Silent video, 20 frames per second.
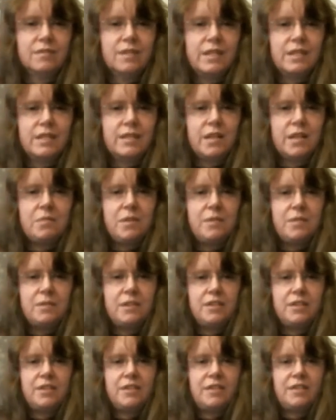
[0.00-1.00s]
Sometimes I
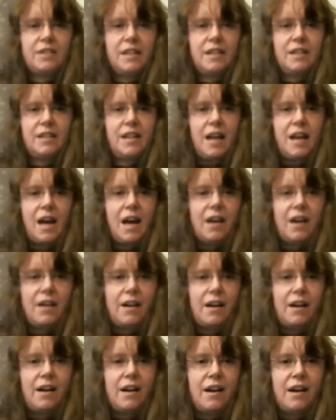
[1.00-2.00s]
just sit there
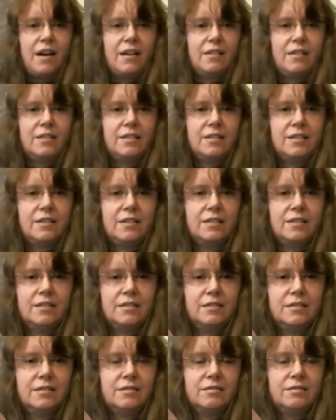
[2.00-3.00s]
and
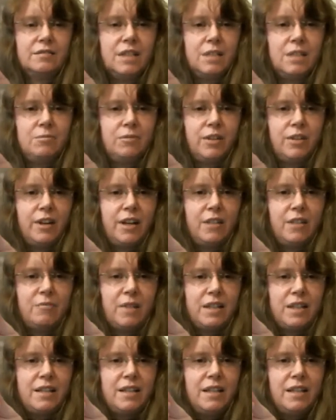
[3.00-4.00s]
when I'm drinking my
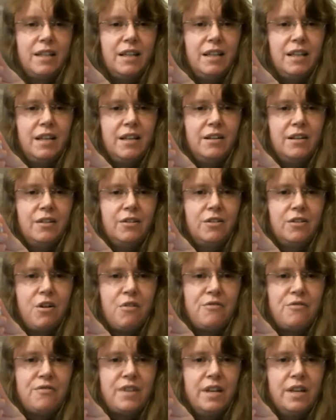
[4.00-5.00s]
tea or
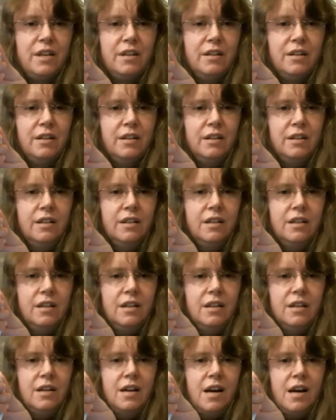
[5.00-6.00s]
coffee,
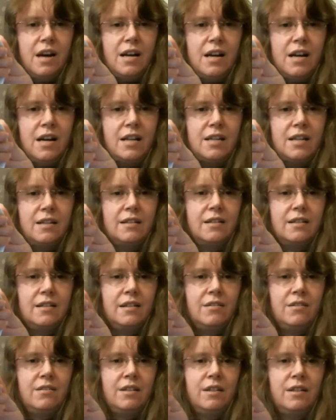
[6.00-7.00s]
and I just
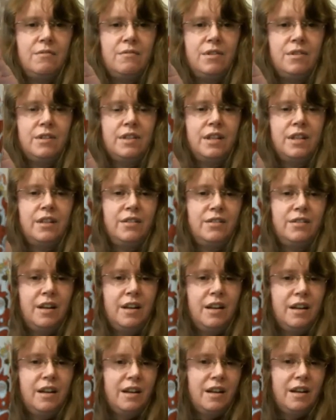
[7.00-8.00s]
look at what they're
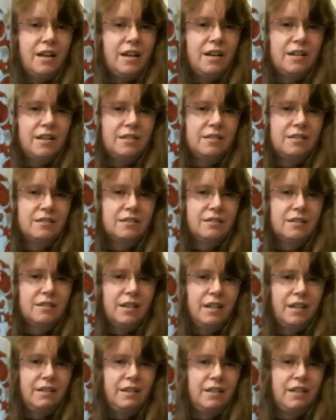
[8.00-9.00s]
doing and I
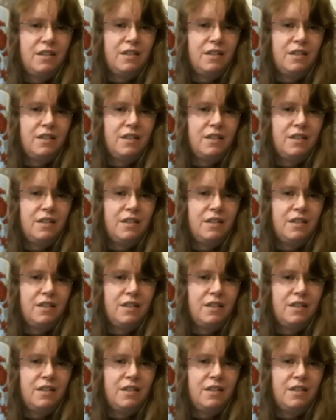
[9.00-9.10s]
think they're